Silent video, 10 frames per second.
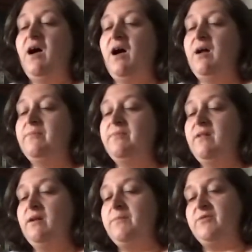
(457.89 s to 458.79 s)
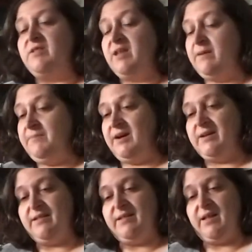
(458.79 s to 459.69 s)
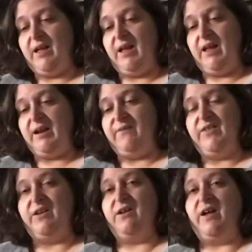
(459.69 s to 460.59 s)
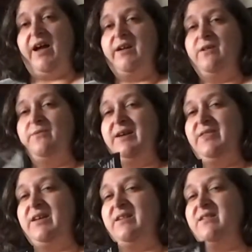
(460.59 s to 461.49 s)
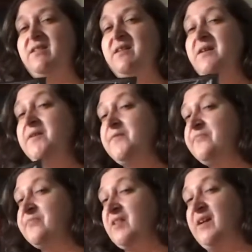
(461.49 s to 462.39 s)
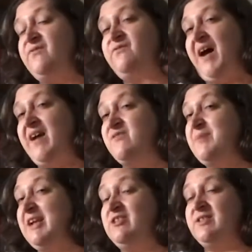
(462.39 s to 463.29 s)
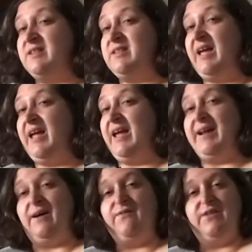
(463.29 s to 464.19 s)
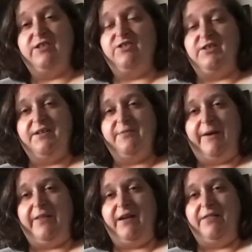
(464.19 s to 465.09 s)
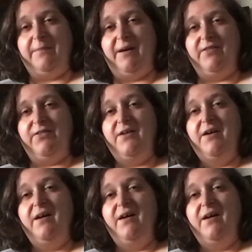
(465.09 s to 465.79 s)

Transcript: But it was $10 and I figured I can read this like 5 pages a day and I'll finish this by the end of the month.